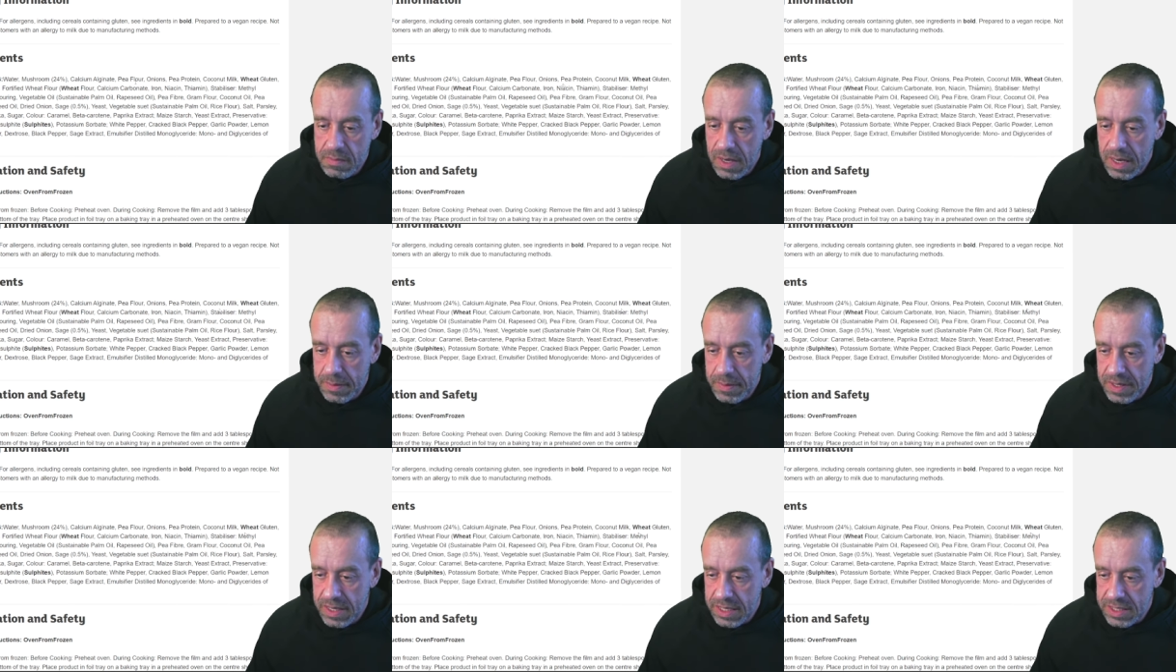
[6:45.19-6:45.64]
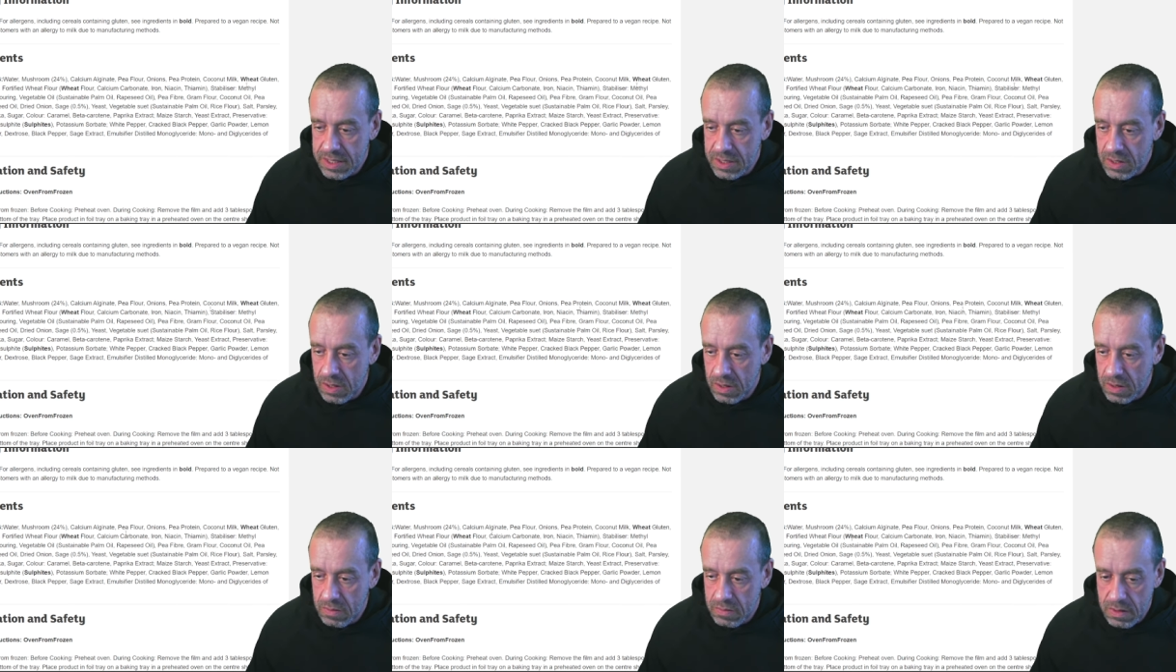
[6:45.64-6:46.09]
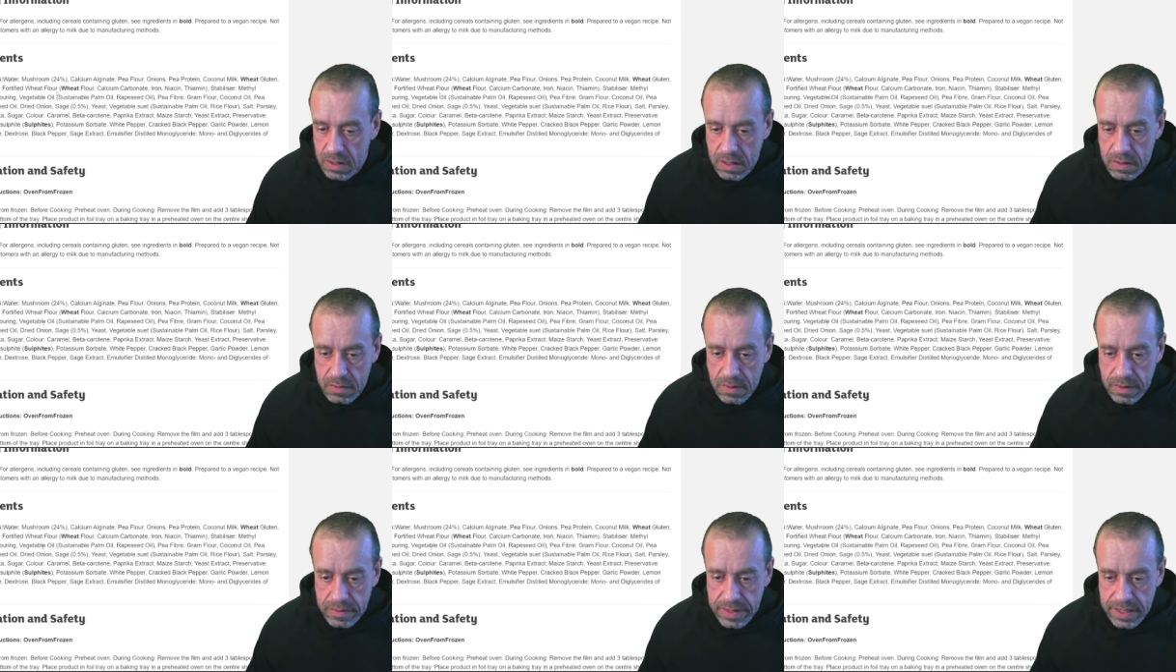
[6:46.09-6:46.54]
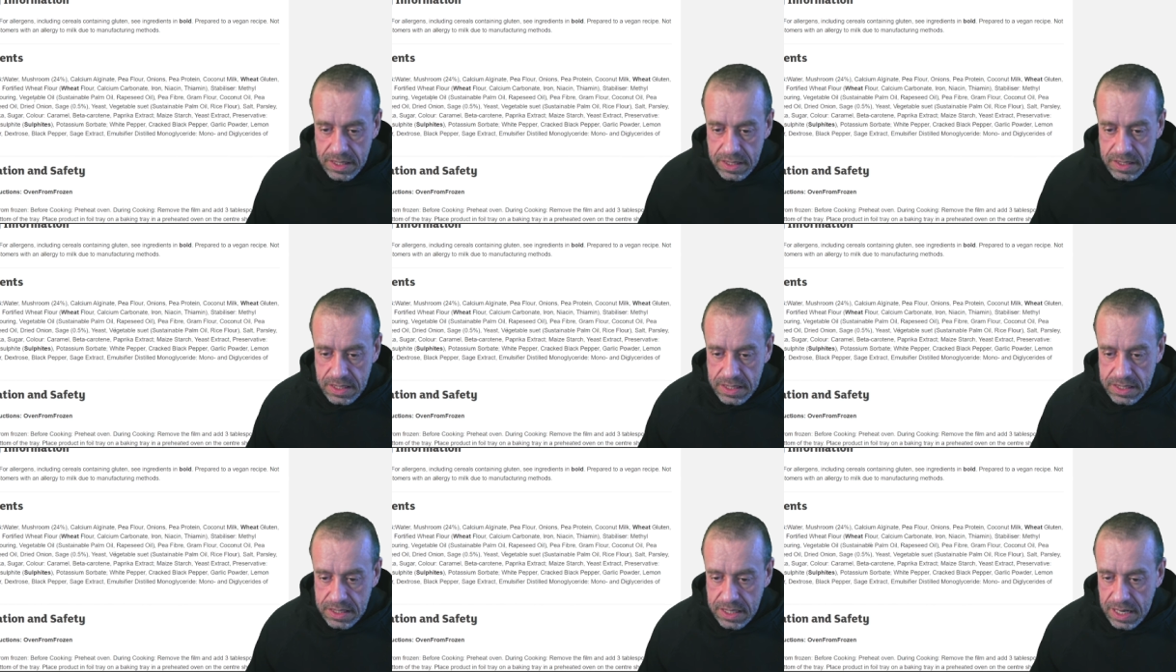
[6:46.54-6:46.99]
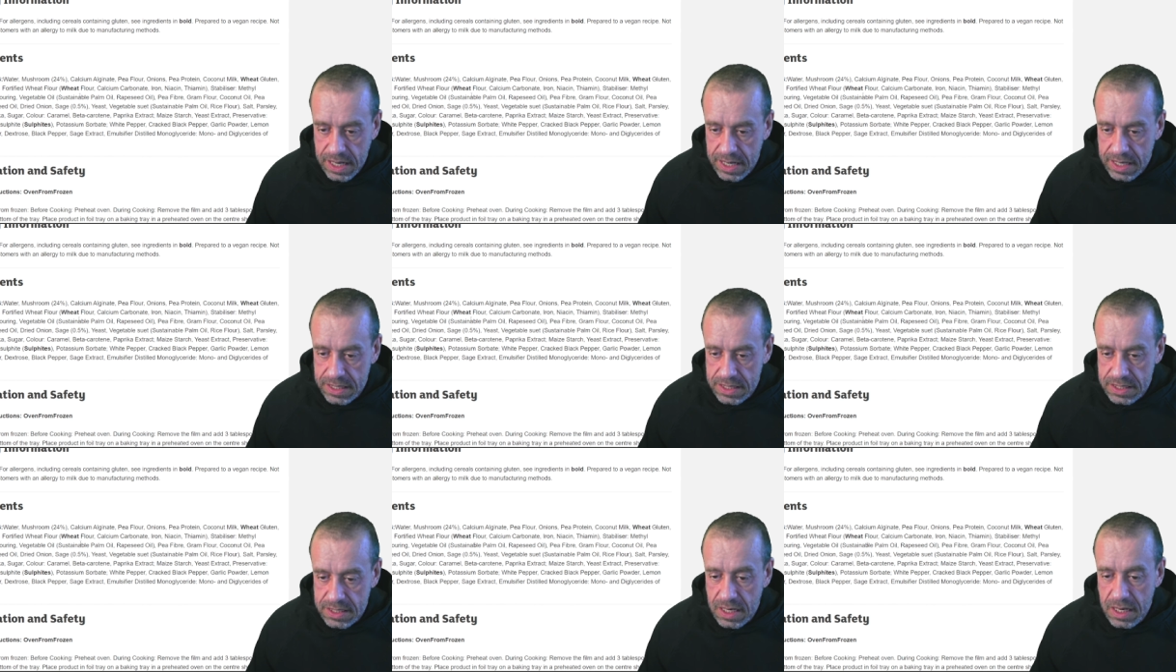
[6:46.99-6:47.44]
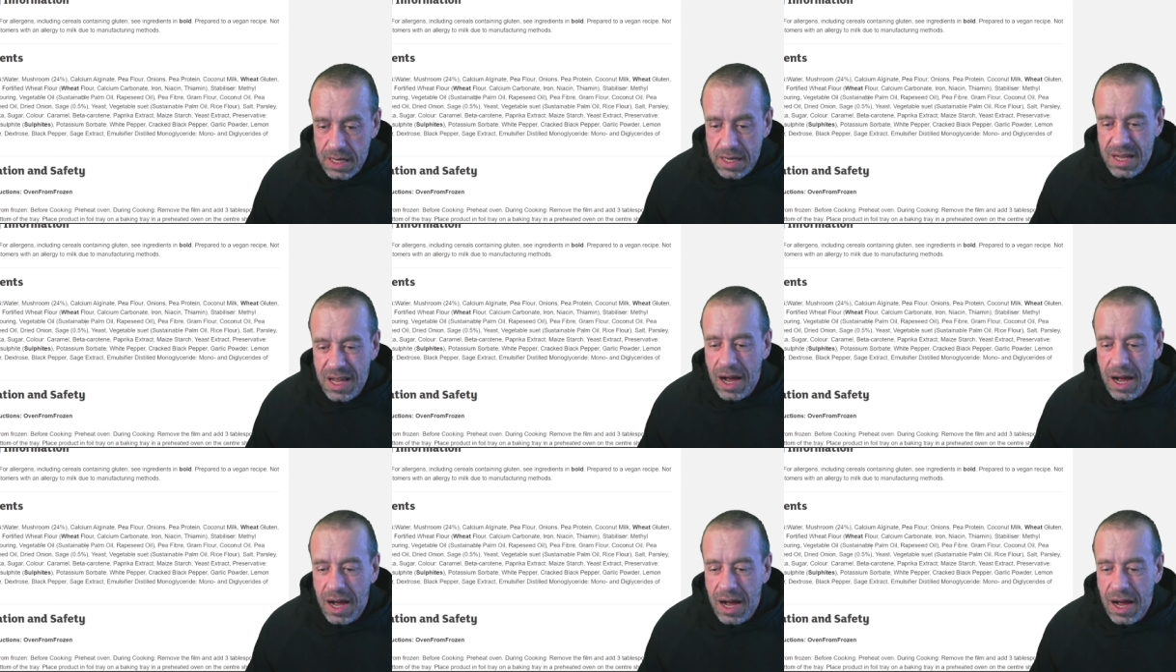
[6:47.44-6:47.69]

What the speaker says: Maybe that's not a worry in this case.